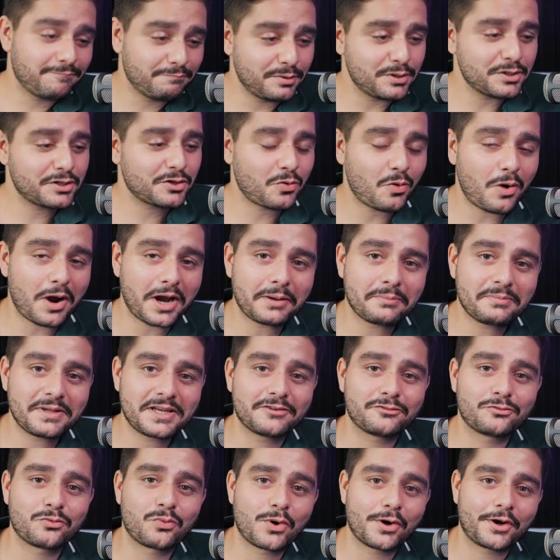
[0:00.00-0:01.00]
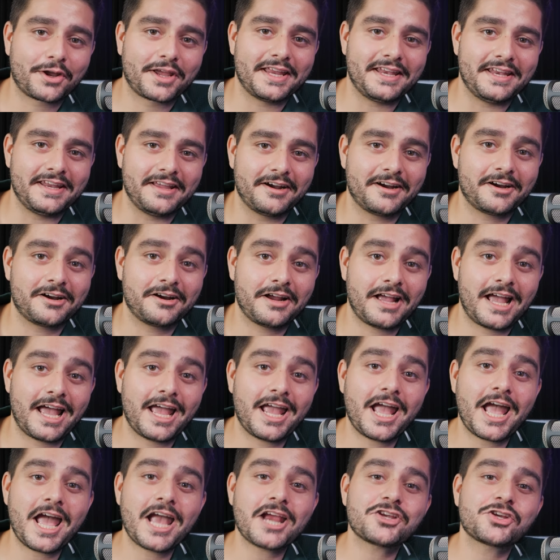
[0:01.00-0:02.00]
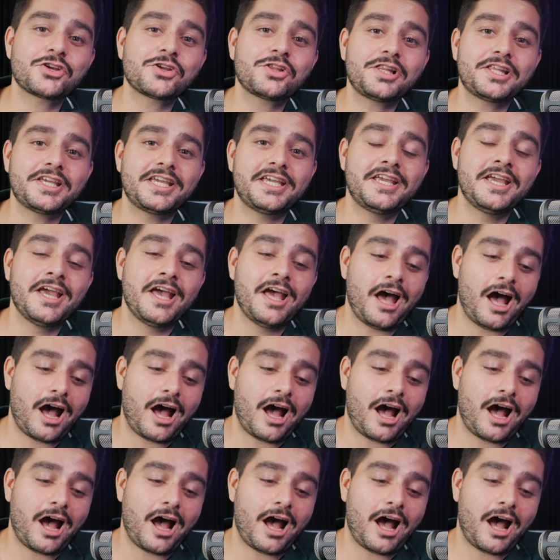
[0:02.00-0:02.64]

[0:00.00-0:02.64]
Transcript: I've put quite a bit of work in there. I actually